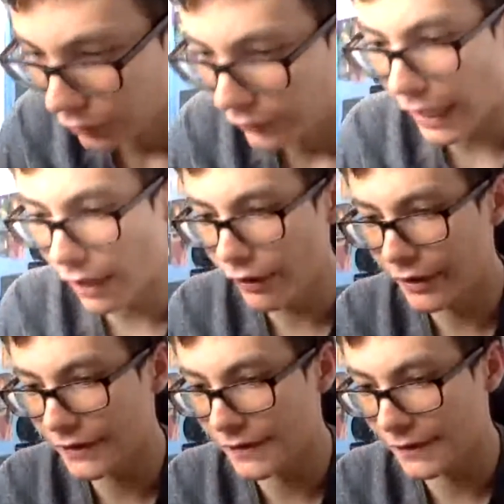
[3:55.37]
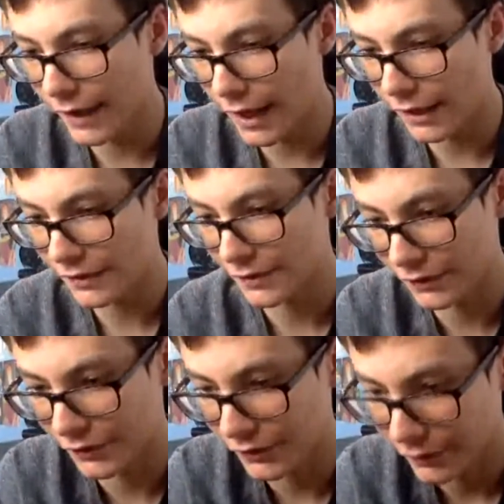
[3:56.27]
Alex
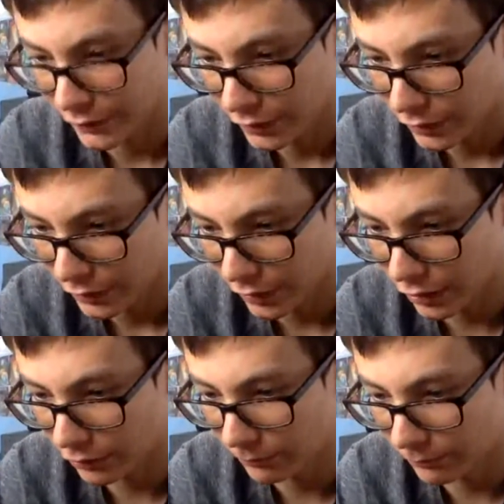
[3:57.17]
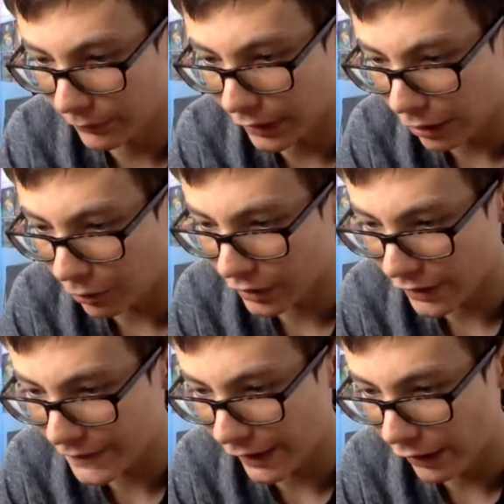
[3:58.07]
asks, how can I
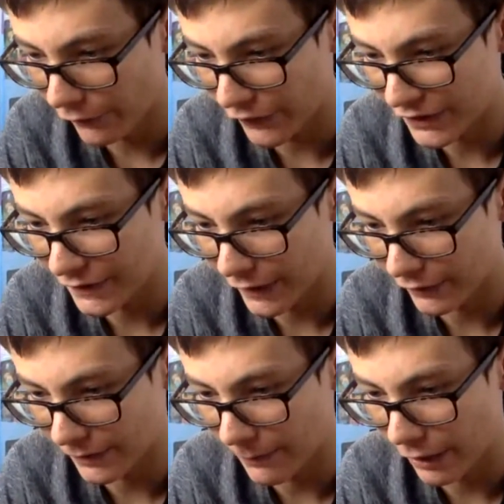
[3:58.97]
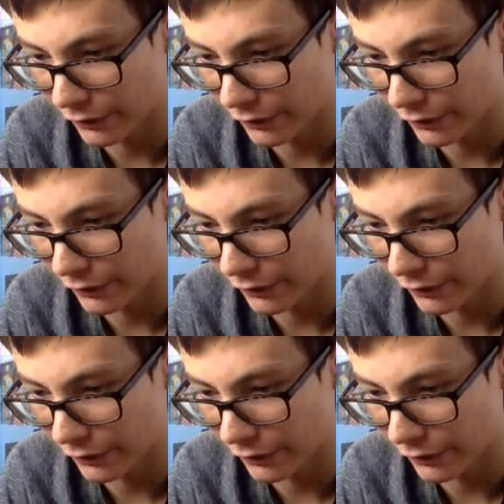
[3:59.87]
tell if a snail is a male